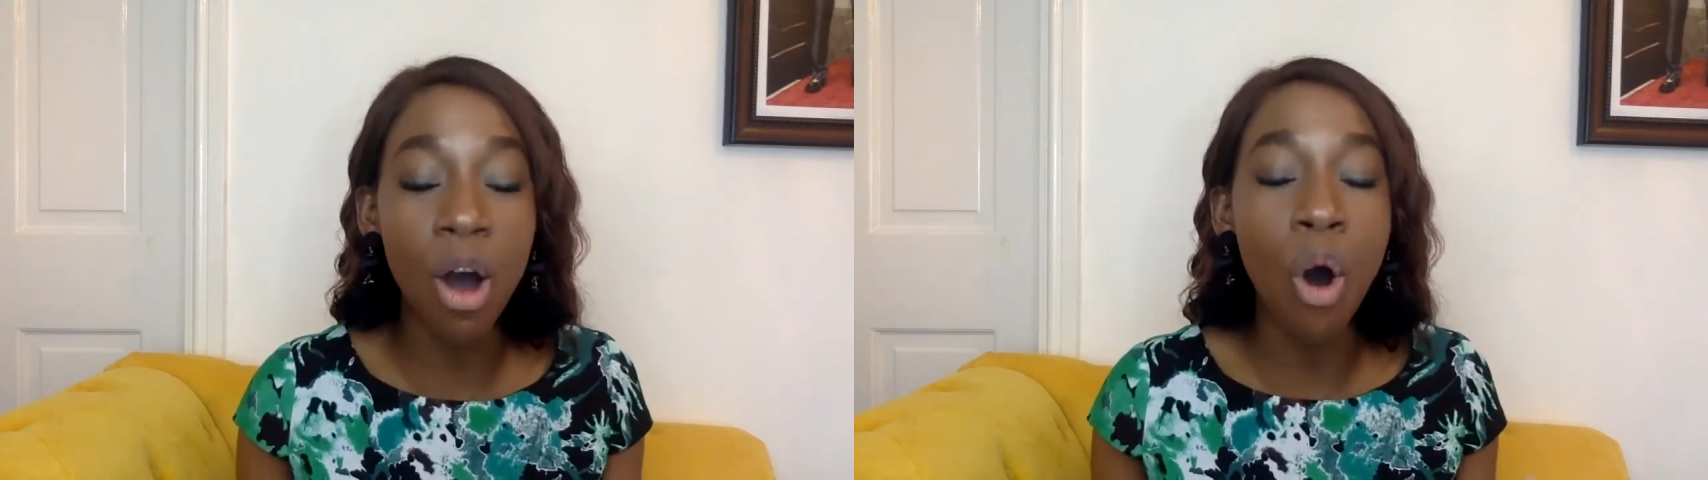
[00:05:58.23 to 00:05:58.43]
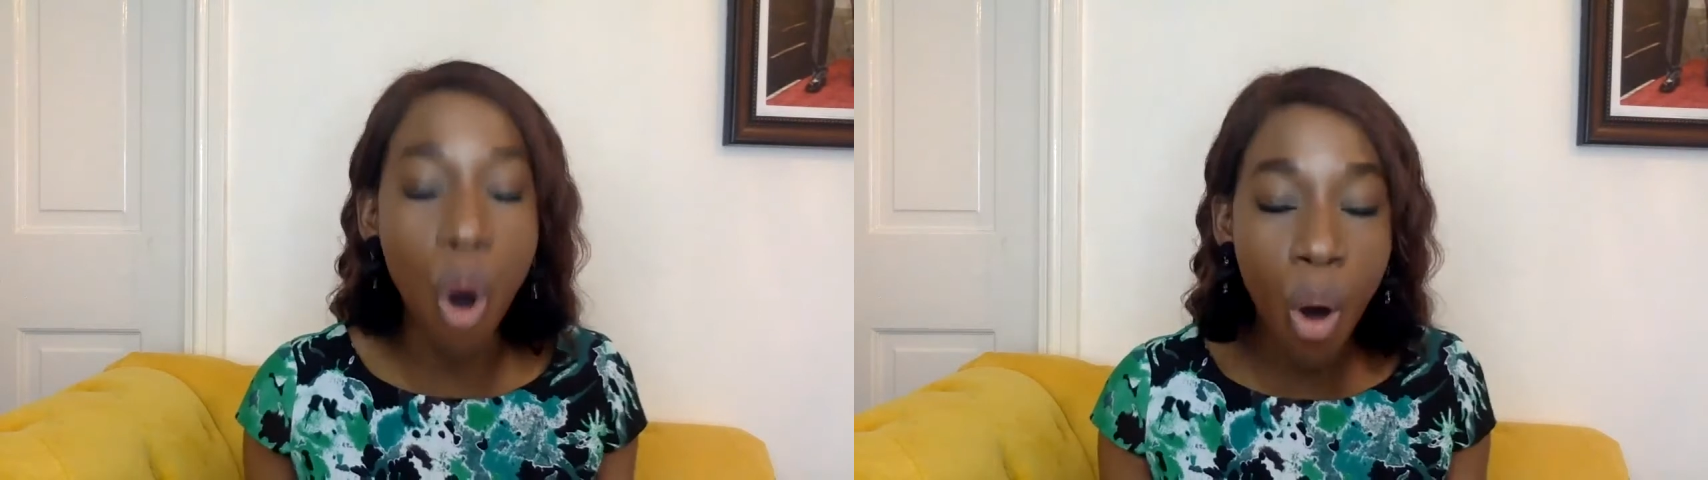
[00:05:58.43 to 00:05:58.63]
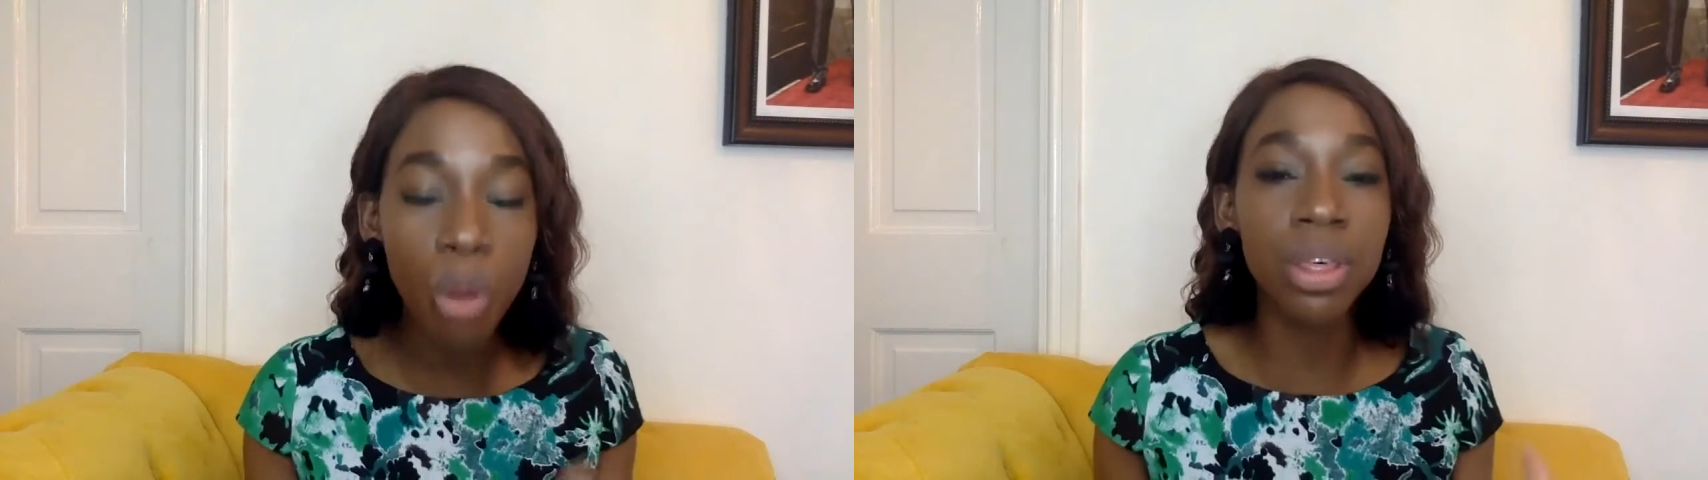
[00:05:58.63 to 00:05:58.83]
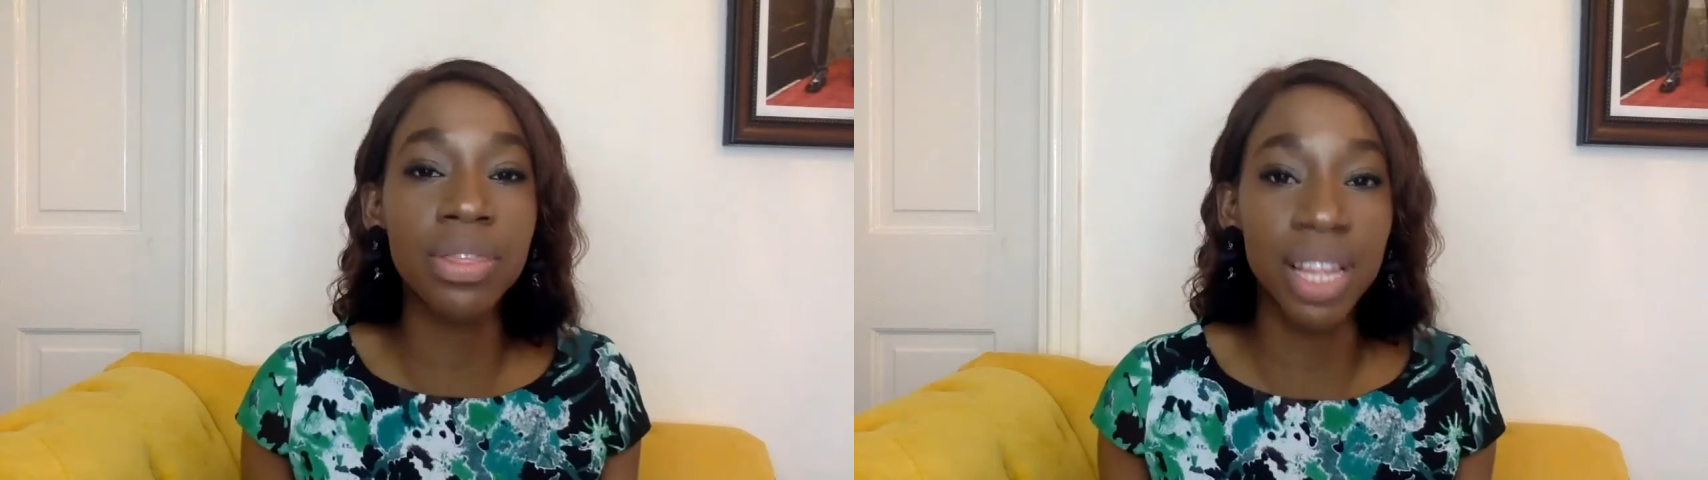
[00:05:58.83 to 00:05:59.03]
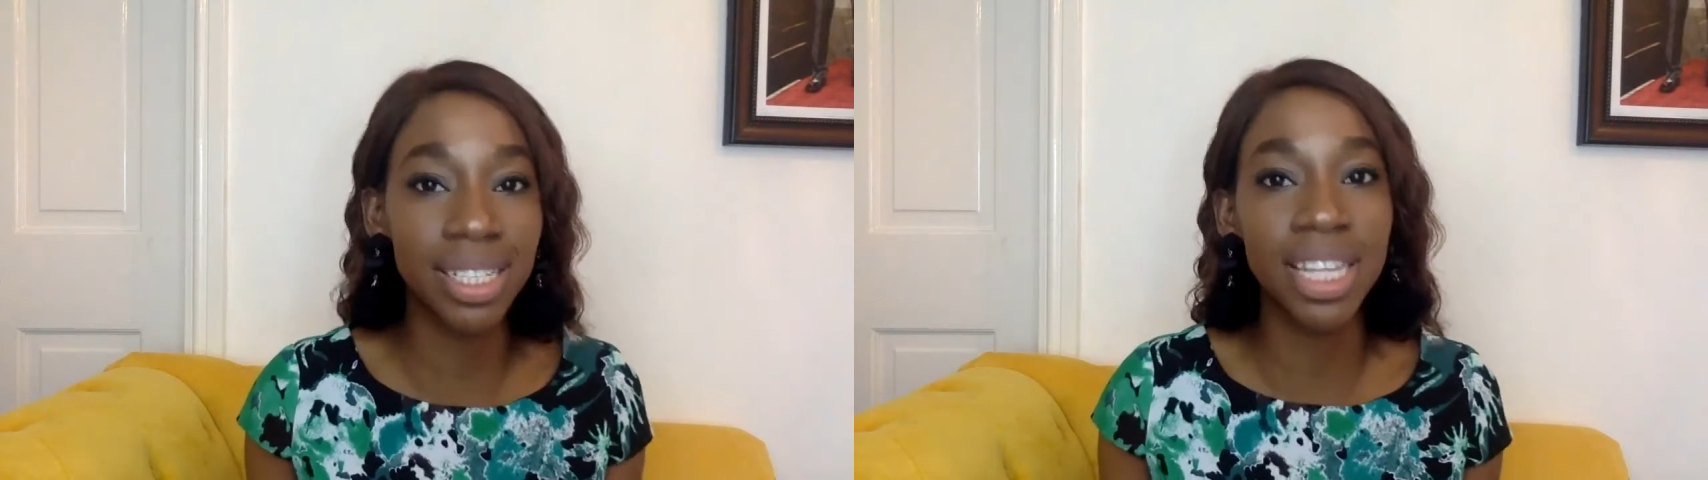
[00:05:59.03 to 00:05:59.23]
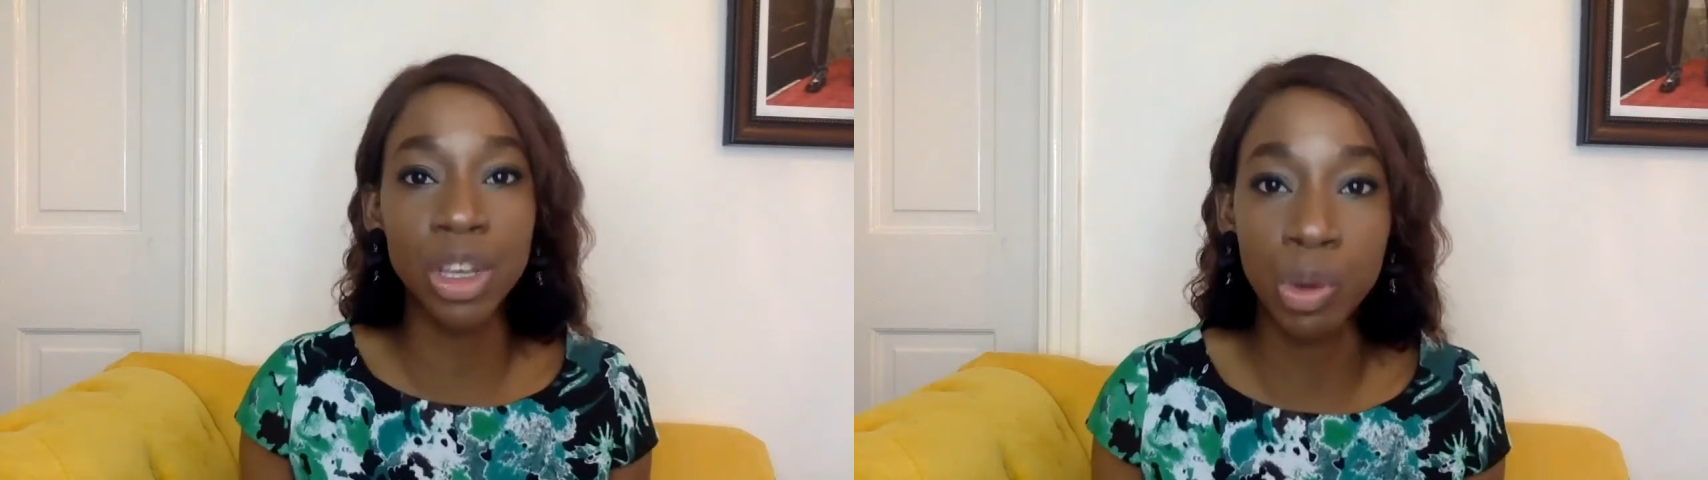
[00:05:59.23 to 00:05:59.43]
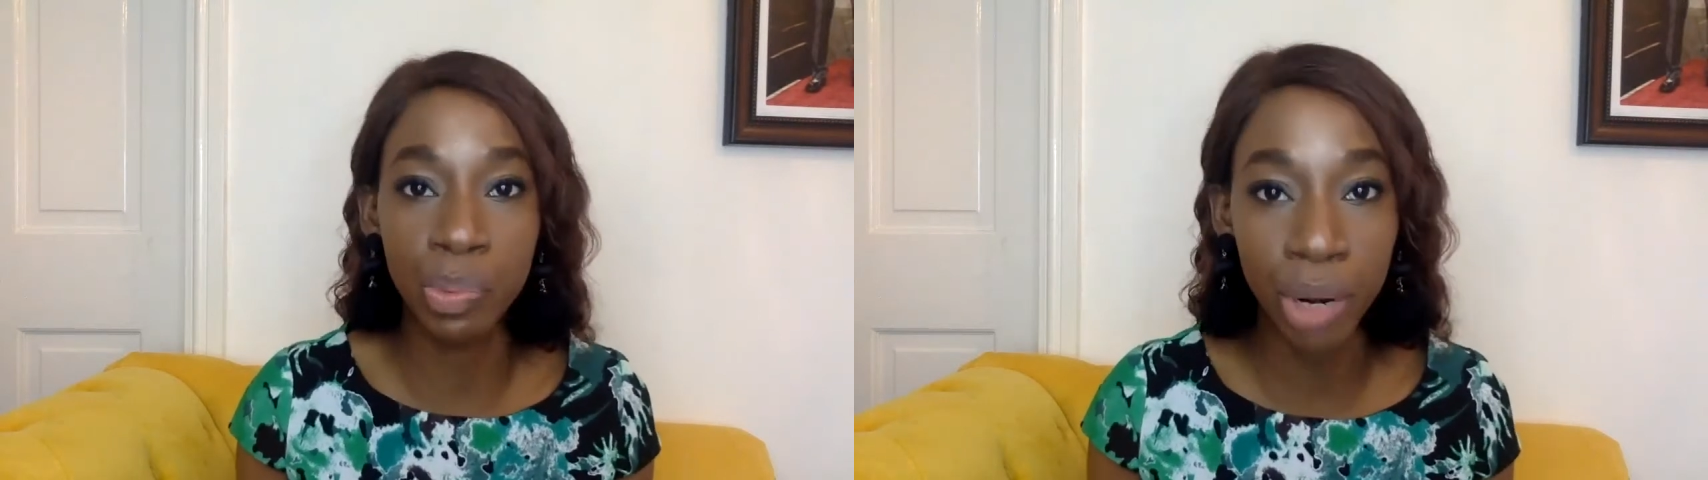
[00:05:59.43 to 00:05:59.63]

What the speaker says: all the things that you